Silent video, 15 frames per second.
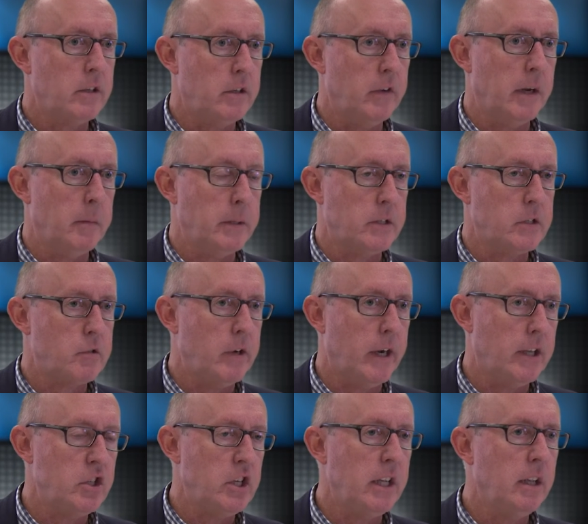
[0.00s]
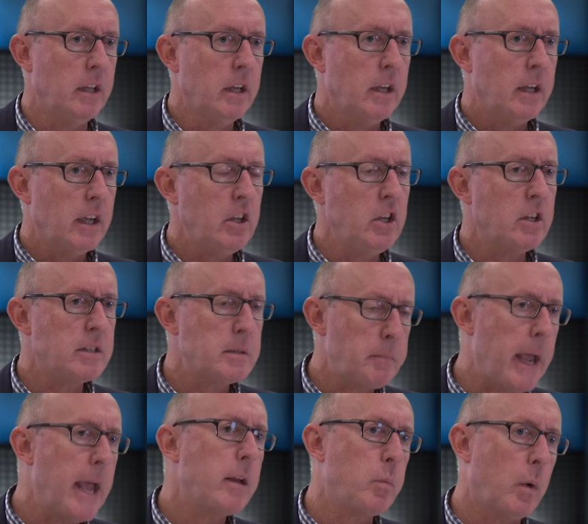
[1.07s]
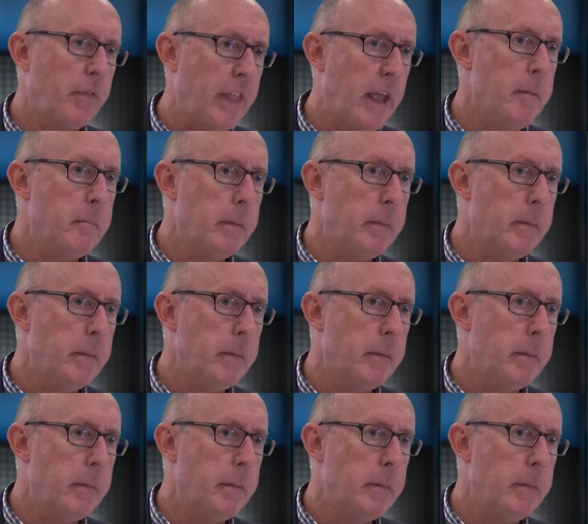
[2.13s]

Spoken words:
development strategy. Can you expand what that